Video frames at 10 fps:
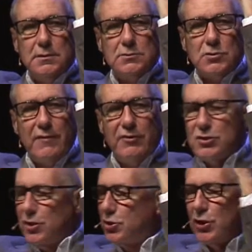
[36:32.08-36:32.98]
So I have a
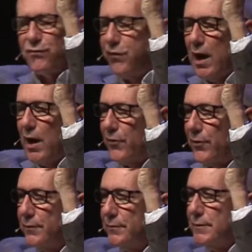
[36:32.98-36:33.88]
good, good Father,
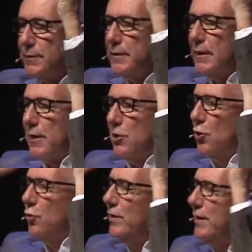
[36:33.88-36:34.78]
and I know
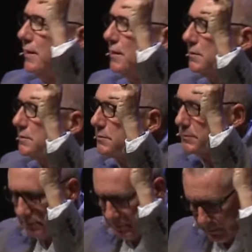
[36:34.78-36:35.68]
who He is.